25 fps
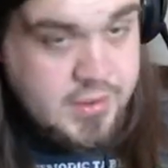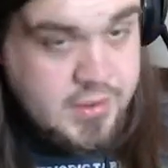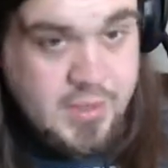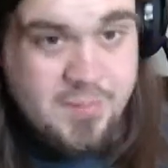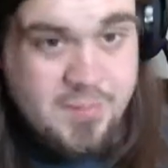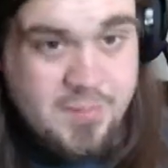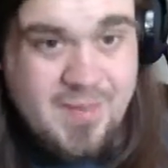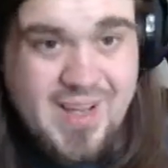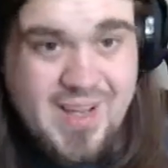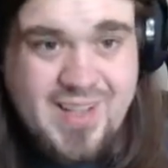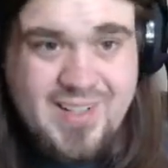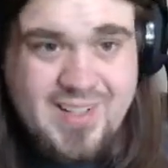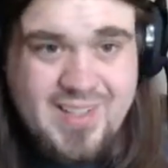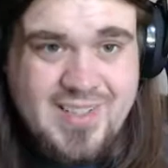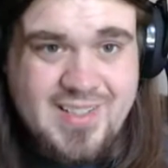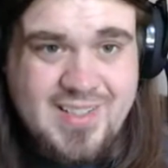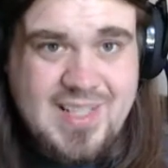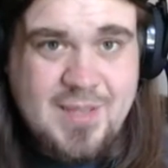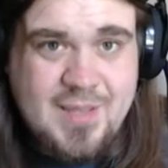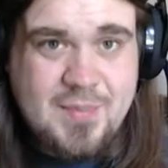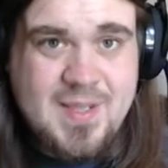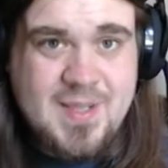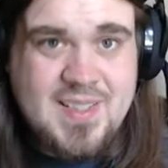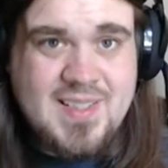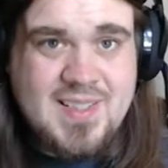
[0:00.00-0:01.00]
My
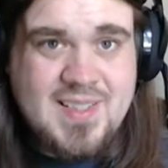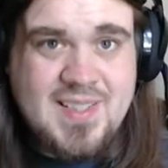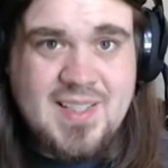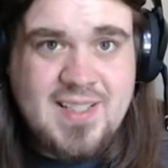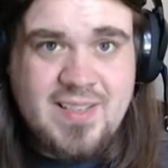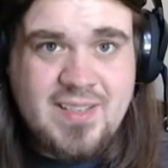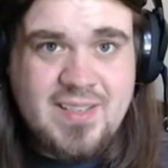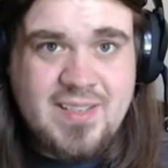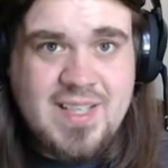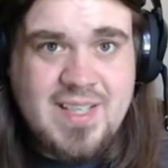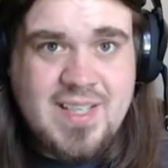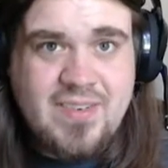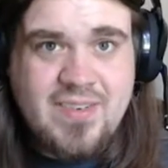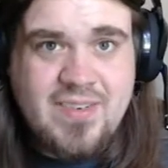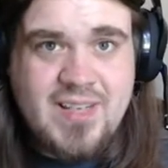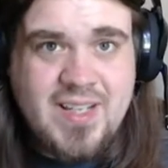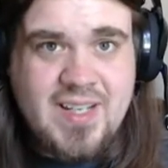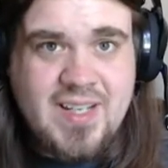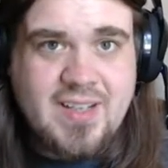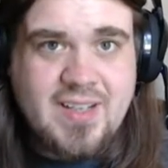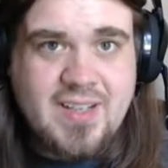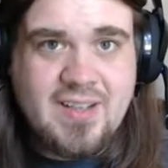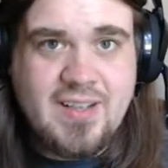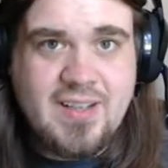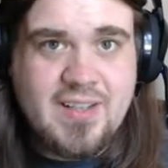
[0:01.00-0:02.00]
DBZ
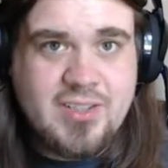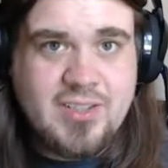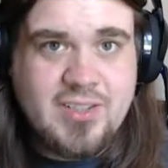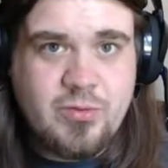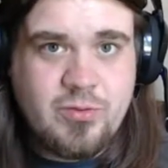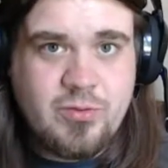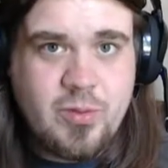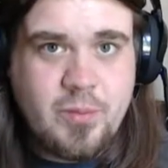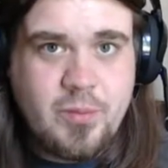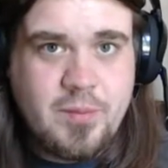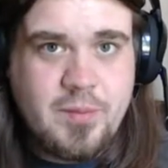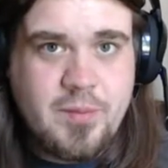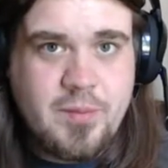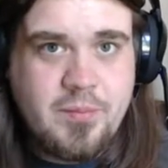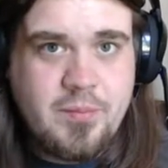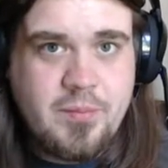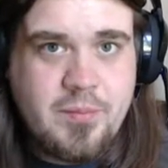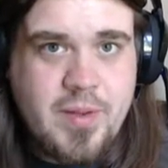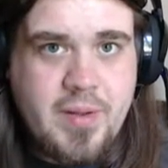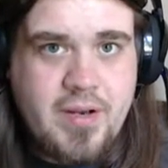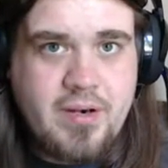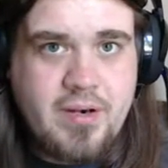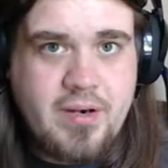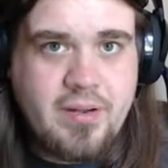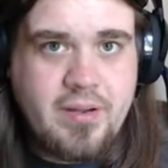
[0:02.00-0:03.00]
DVD collection will be
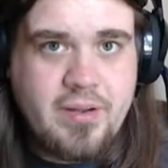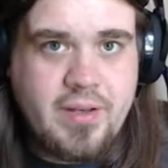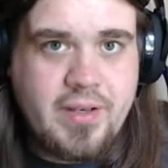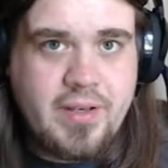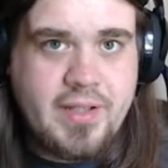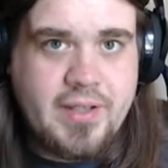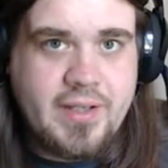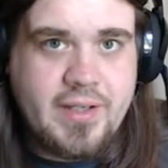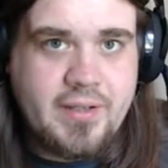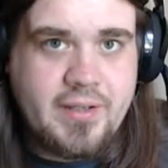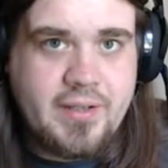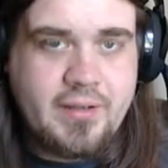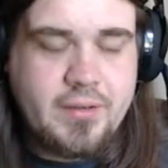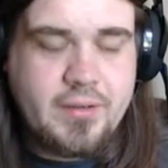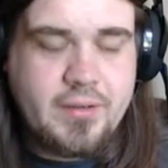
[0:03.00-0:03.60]
better than that.